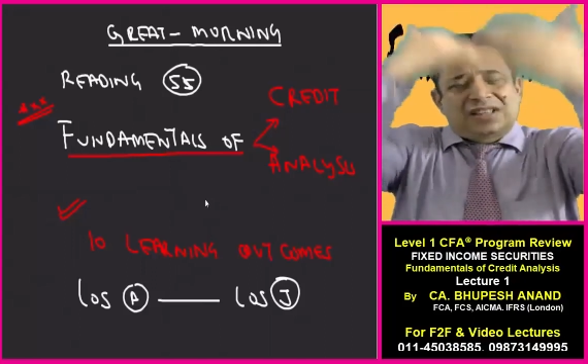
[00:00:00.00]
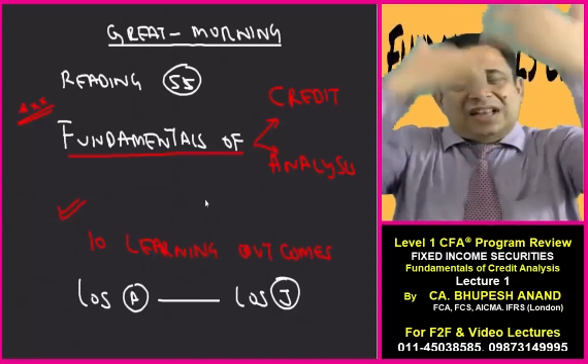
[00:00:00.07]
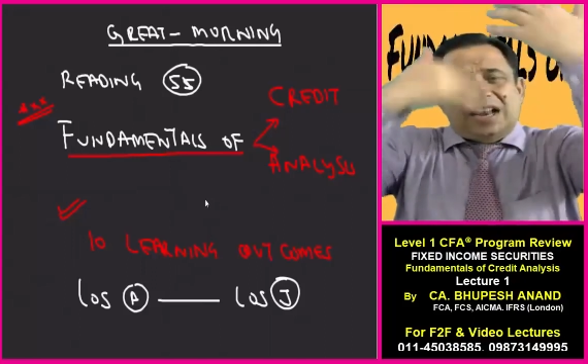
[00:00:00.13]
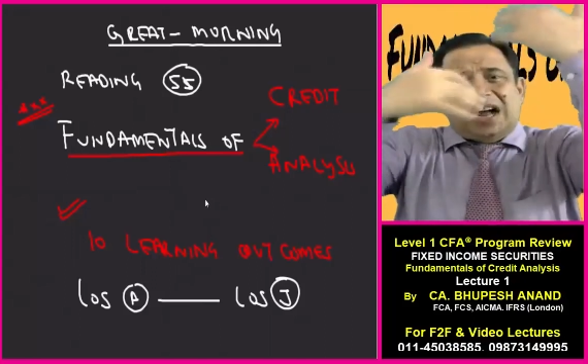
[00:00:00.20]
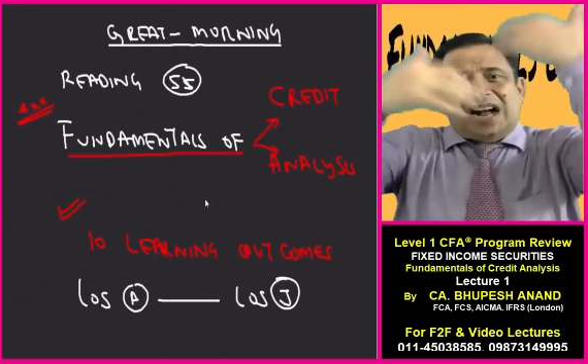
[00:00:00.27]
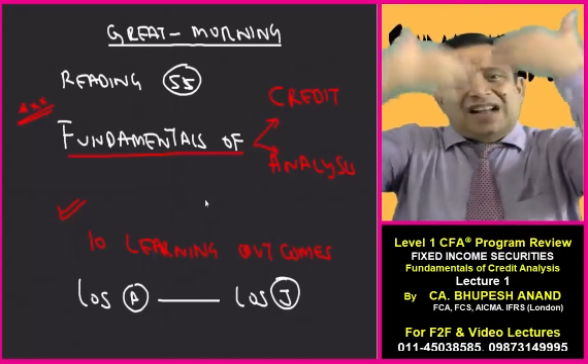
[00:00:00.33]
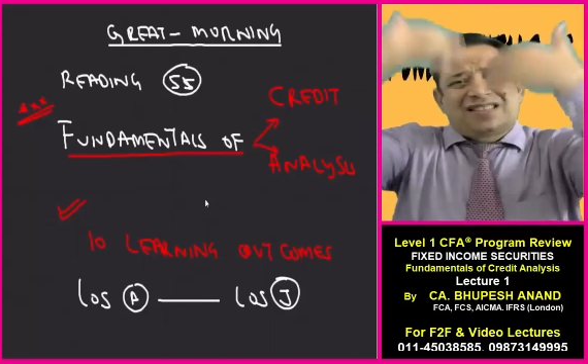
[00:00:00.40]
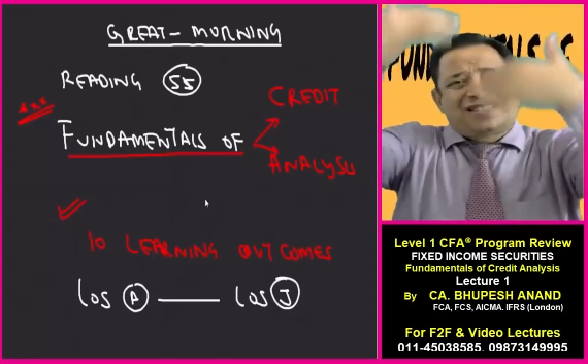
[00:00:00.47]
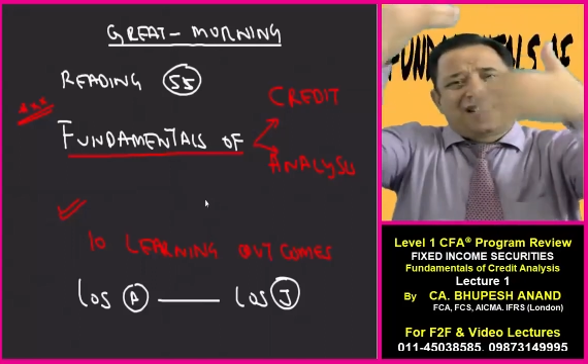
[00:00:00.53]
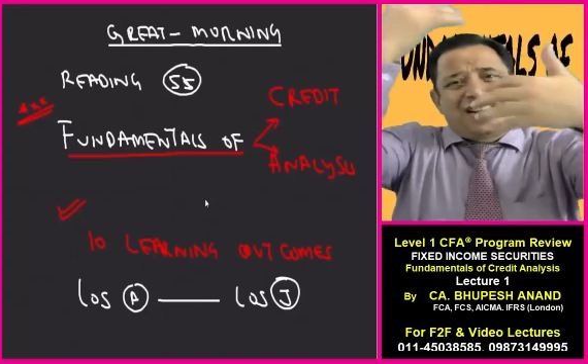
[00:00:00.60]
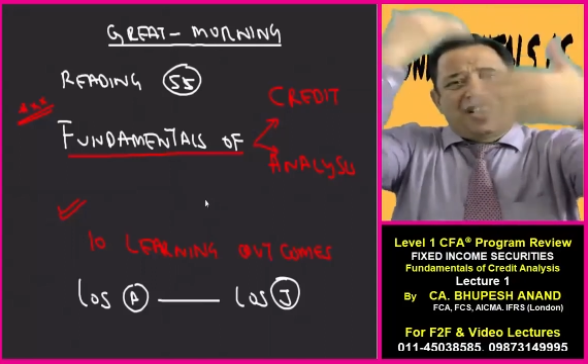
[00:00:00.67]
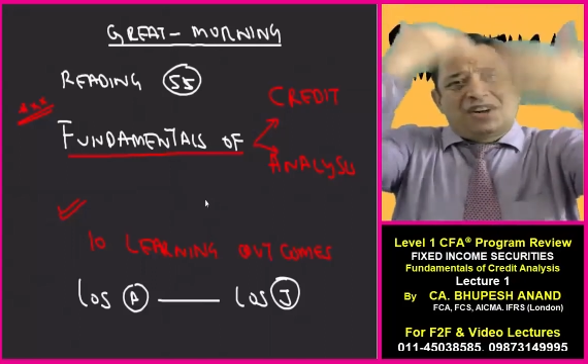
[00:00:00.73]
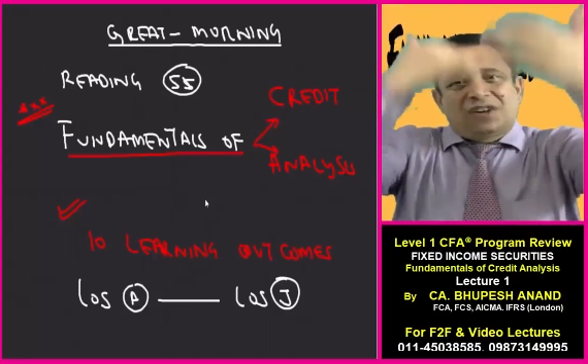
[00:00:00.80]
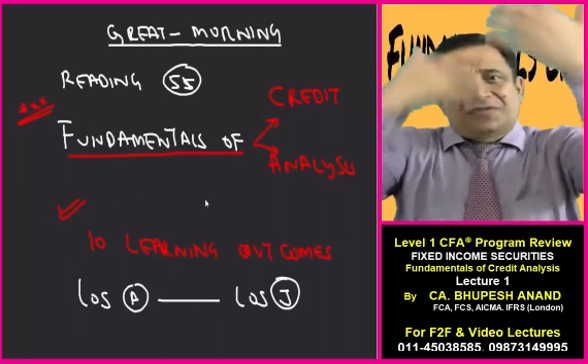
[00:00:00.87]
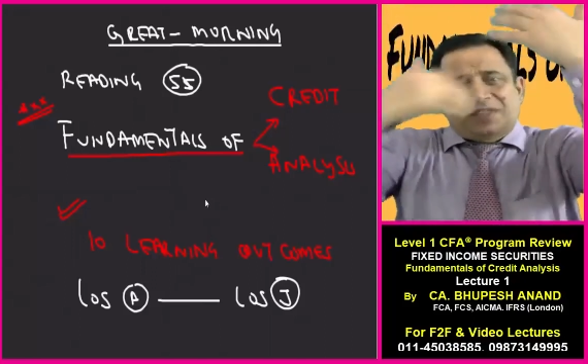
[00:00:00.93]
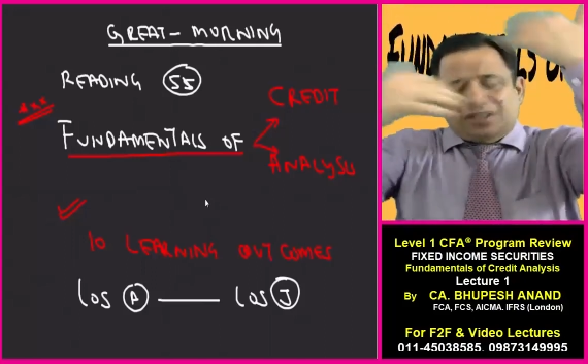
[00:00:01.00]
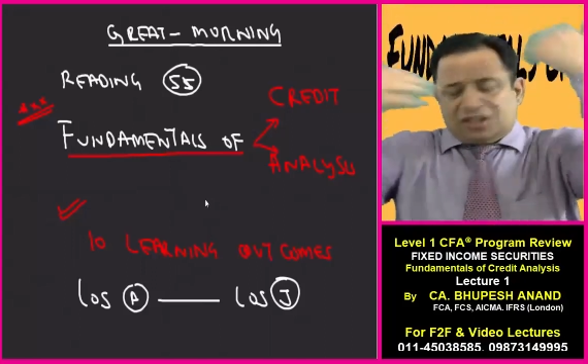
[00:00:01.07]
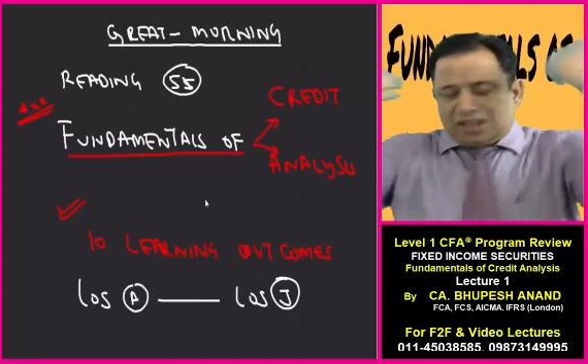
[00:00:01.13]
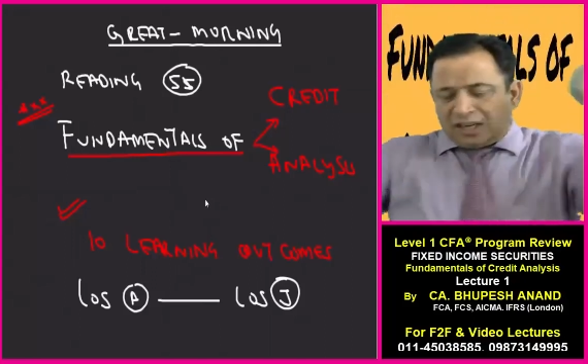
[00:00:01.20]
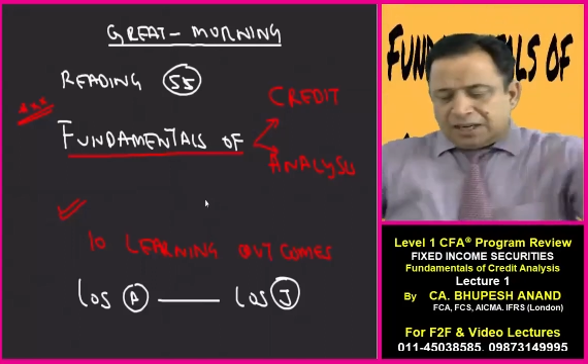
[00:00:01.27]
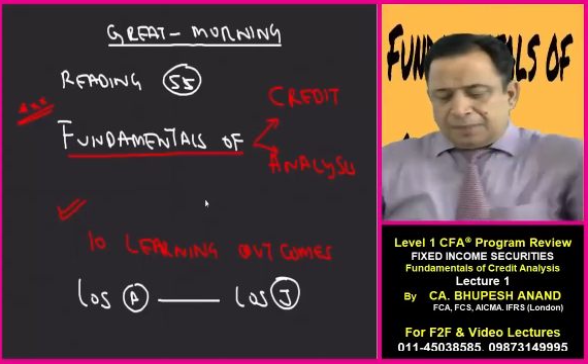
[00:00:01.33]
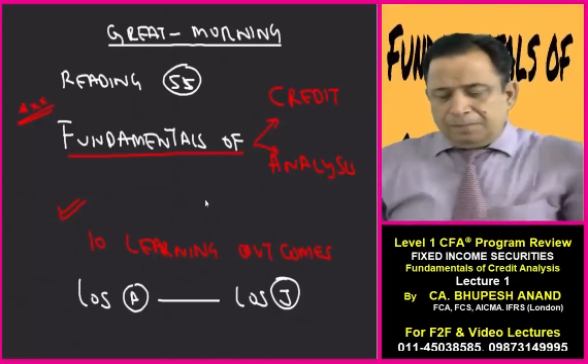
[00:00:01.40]
The last reading of fixed
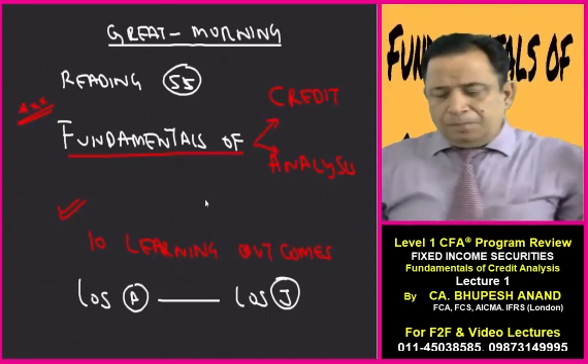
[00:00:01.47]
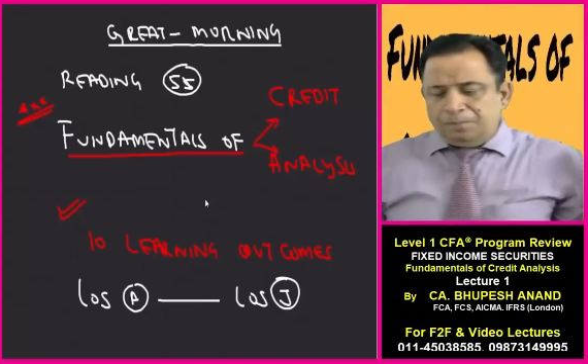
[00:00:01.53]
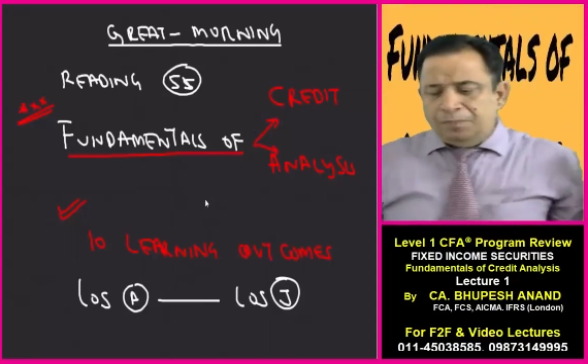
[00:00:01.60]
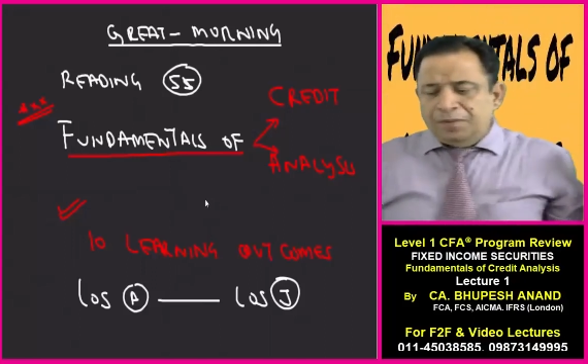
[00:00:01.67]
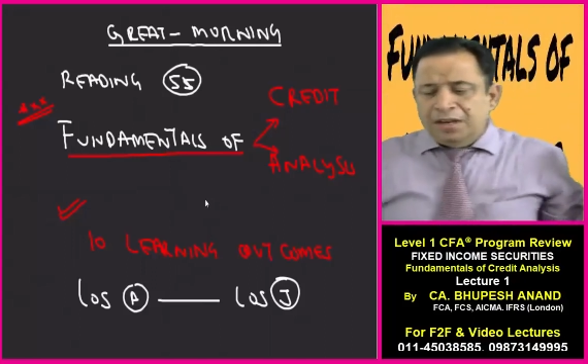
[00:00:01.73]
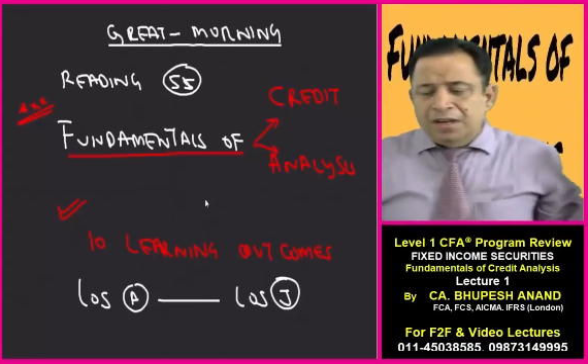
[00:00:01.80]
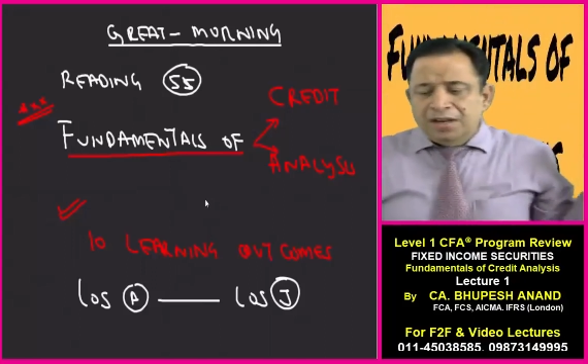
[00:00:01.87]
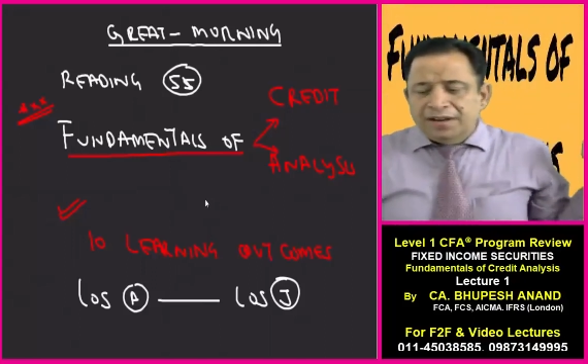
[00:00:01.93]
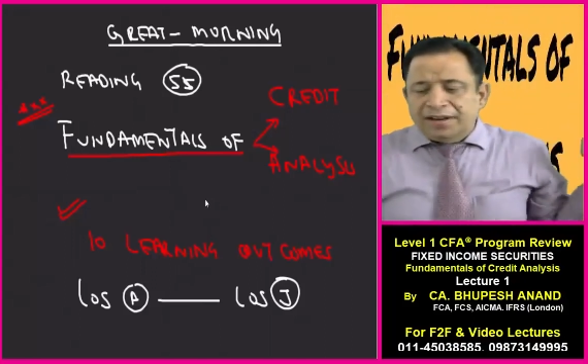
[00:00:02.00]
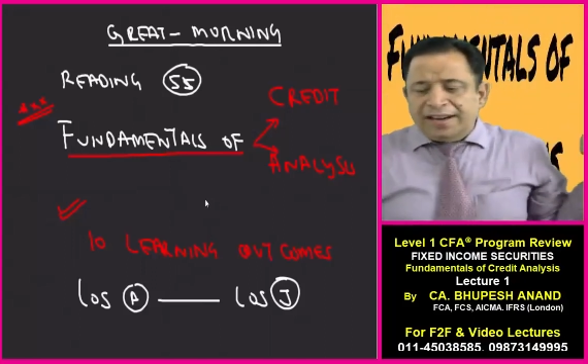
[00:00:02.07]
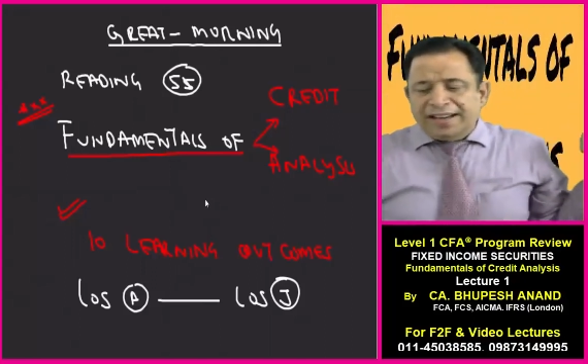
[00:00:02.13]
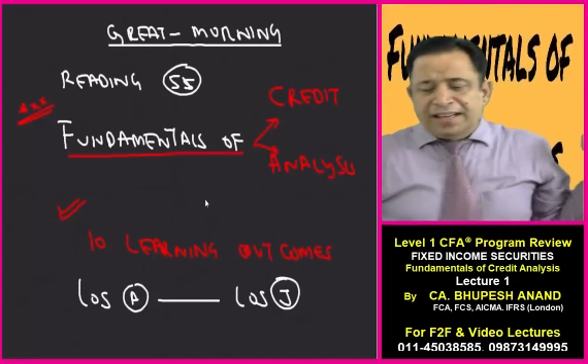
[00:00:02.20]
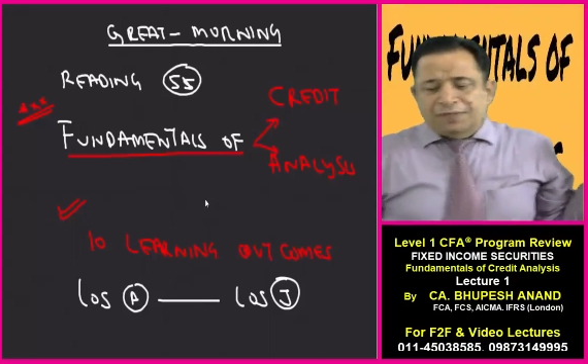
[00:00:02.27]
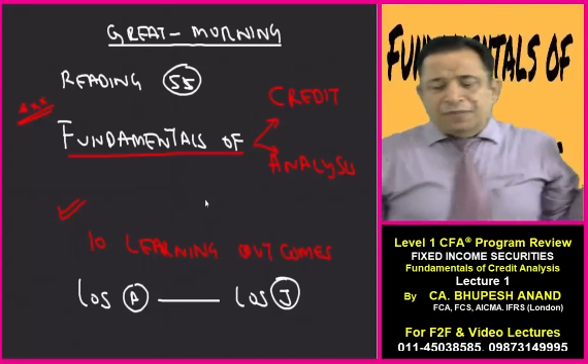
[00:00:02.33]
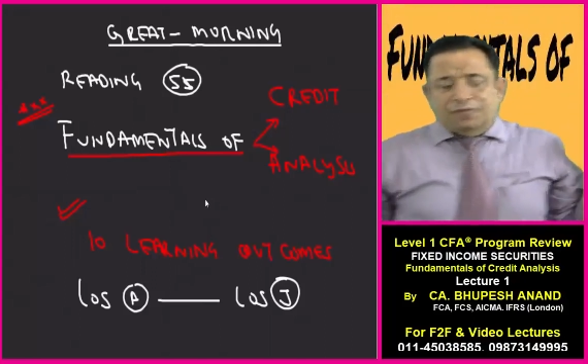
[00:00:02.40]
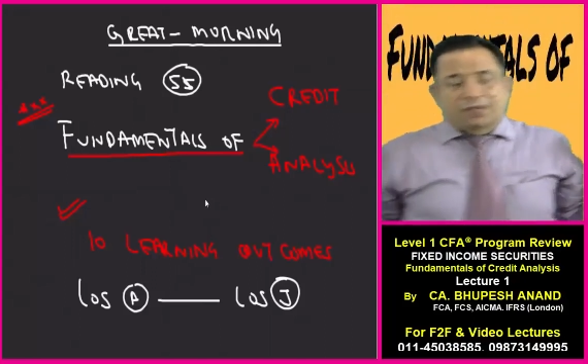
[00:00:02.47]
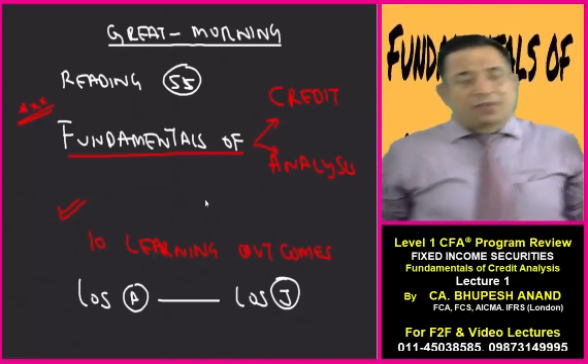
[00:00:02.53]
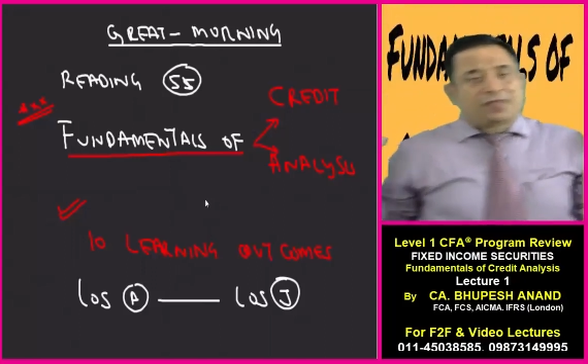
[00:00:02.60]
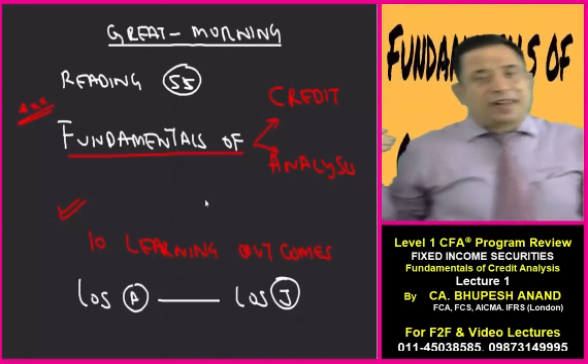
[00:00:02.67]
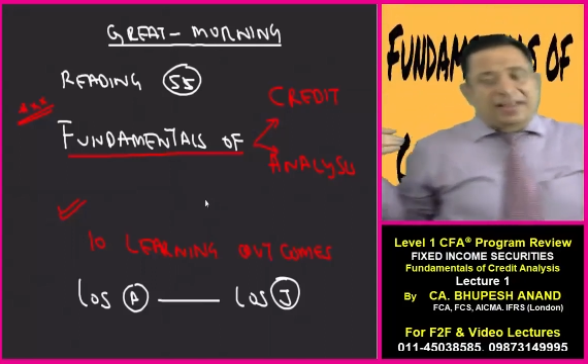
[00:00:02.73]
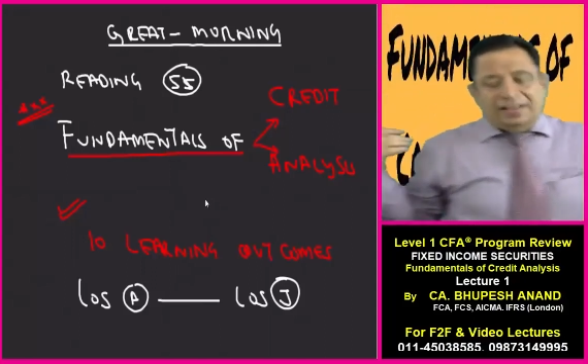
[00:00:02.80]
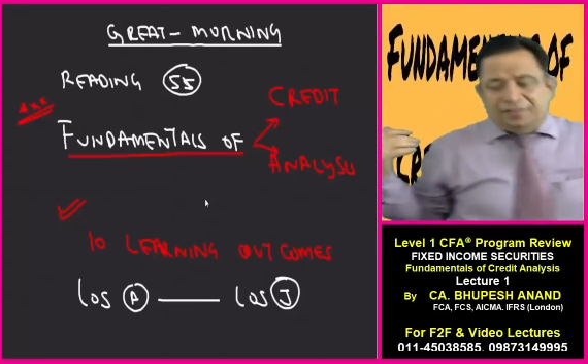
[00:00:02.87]
income, reading
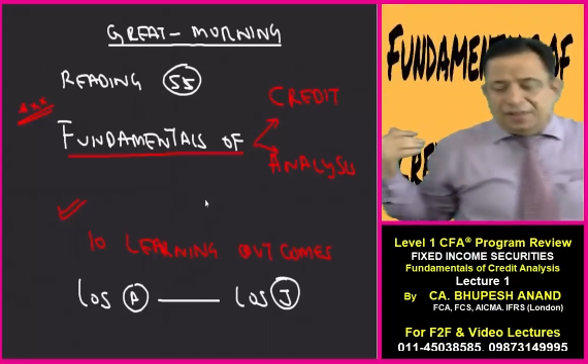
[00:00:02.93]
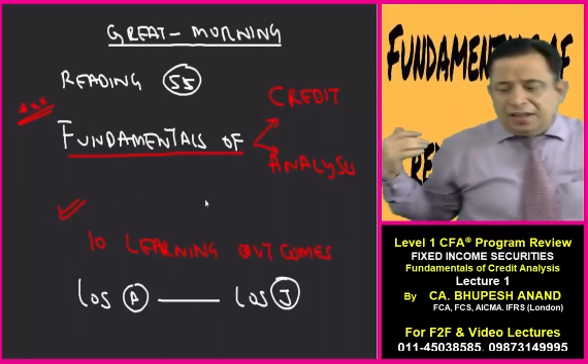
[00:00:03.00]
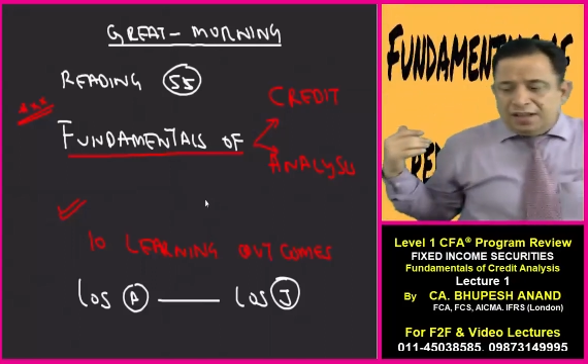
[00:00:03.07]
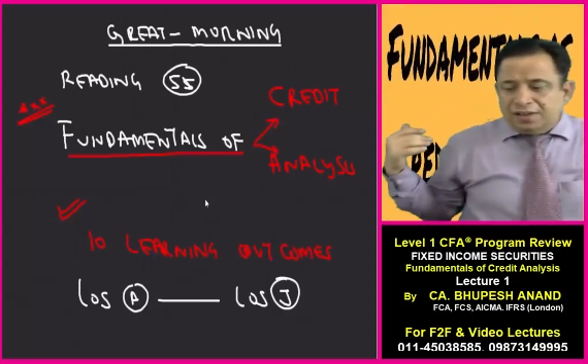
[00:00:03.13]
55.